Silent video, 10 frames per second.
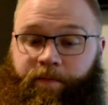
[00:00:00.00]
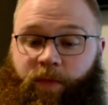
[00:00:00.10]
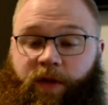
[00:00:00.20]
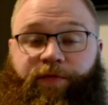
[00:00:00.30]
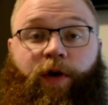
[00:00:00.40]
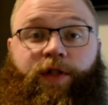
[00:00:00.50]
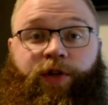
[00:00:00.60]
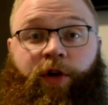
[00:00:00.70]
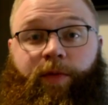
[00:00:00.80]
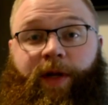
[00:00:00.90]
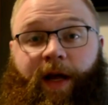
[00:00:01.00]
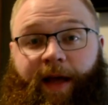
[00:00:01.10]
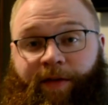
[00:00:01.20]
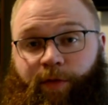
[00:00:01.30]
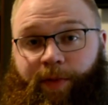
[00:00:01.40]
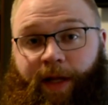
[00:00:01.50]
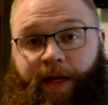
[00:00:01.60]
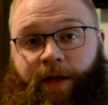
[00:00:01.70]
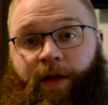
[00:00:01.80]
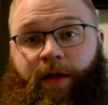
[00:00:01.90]
The first tournament I ever
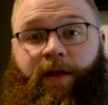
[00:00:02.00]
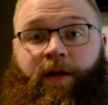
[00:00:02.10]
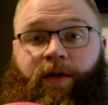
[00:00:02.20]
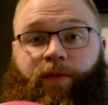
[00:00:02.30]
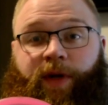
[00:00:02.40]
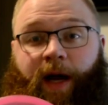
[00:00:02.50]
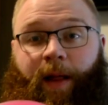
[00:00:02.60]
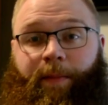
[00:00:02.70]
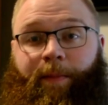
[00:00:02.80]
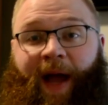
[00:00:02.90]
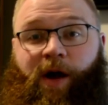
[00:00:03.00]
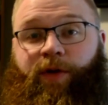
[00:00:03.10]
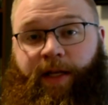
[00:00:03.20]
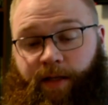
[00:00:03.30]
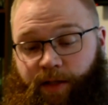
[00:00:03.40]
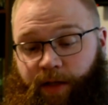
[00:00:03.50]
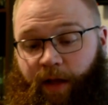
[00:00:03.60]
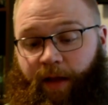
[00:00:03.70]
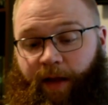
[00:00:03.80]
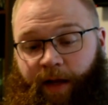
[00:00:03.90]
played. We got bounties,
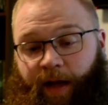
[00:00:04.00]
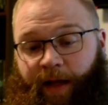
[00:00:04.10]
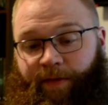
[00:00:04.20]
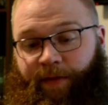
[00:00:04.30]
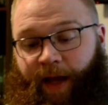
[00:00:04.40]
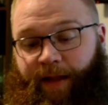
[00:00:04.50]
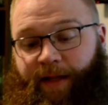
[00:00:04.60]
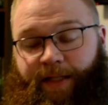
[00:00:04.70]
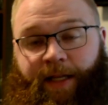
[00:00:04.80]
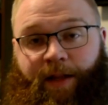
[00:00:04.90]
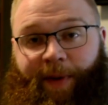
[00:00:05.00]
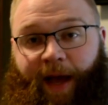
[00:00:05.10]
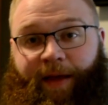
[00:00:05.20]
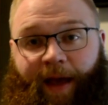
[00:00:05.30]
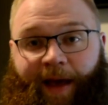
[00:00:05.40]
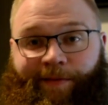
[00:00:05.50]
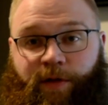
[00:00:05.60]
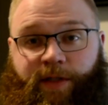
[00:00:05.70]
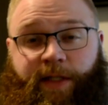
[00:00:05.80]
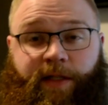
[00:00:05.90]
and I have had this in the bag ever
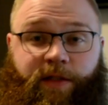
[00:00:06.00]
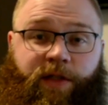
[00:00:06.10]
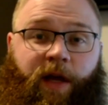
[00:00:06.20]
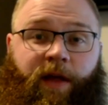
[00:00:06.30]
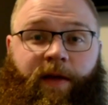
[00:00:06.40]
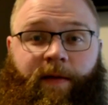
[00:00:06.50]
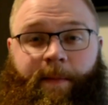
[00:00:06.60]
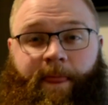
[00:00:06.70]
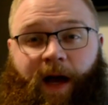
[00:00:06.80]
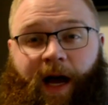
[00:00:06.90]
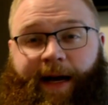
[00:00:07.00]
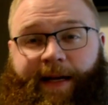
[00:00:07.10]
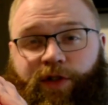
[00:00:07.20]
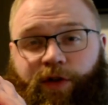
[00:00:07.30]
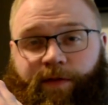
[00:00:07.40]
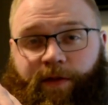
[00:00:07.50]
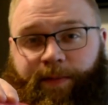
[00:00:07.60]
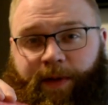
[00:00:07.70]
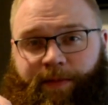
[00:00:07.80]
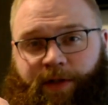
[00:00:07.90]
since. Hyzer
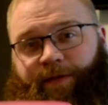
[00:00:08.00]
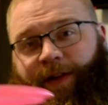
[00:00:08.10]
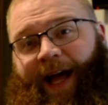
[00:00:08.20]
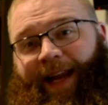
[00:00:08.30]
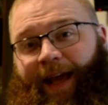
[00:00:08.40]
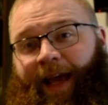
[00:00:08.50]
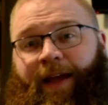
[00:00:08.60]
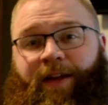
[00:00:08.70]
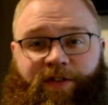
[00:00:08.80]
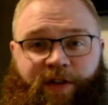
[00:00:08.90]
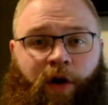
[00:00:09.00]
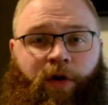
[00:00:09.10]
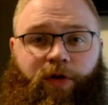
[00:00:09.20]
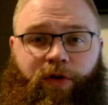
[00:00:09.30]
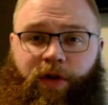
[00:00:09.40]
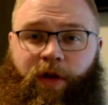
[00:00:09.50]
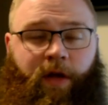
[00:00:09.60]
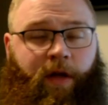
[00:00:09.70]
flip up to flat and turn.